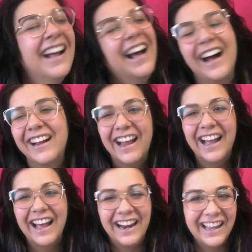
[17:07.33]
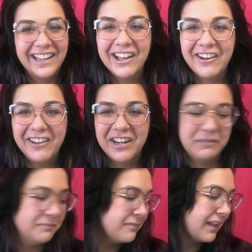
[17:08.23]
Alright, I gotta get going,
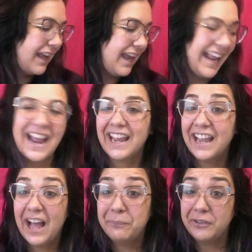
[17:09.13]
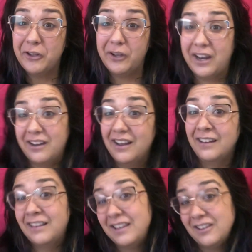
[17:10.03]
and I gotta get uploading
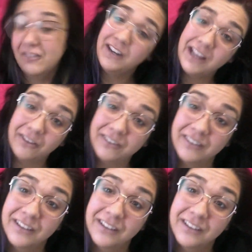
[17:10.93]
these videos.